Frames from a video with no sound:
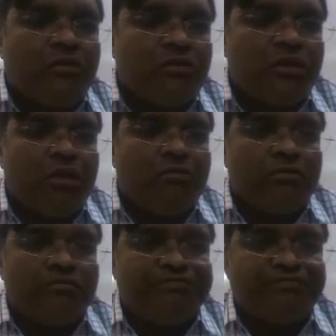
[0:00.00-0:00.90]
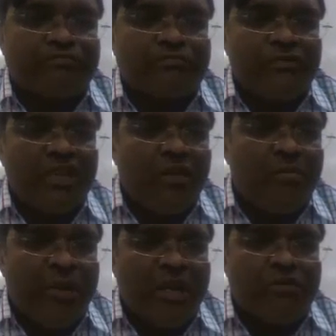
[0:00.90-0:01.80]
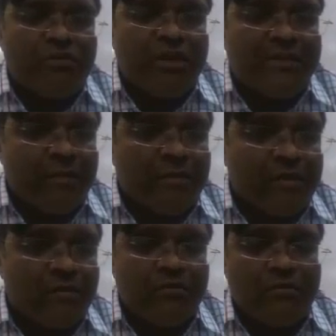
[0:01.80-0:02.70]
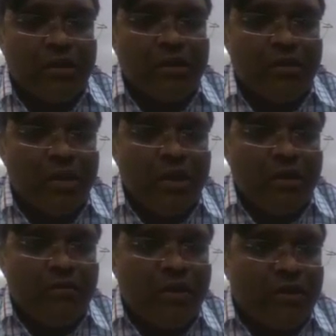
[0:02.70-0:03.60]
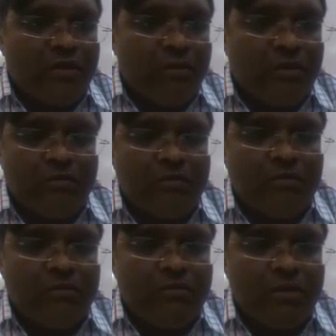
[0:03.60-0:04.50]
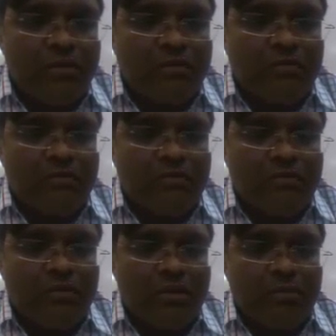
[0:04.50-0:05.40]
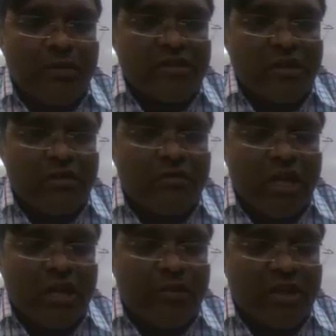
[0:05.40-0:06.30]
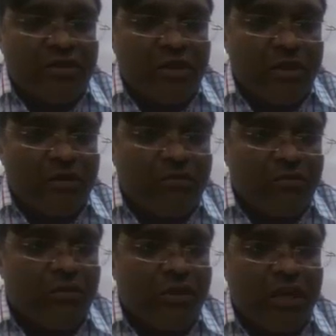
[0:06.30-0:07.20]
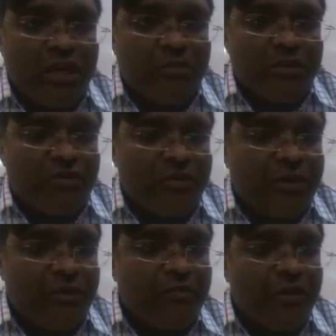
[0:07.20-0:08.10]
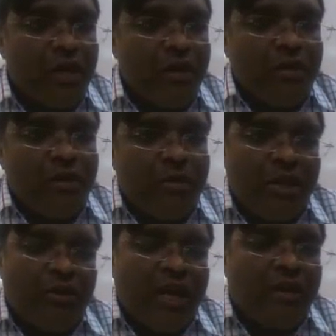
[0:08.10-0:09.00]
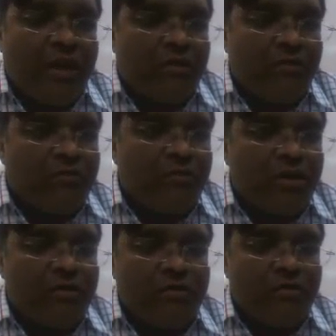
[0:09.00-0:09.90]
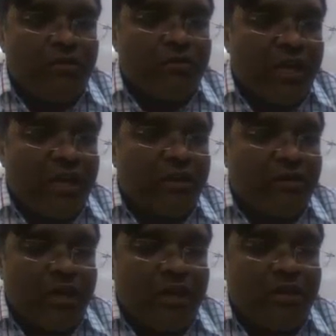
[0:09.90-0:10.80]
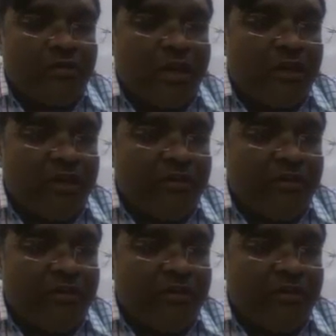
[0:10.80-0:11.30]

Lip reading: Right? It's not wrong. But then why you should give pain to the examiner? Right? The examiner will get puzzled. N plus 3 by 2. You don't write n plus 3 by 2.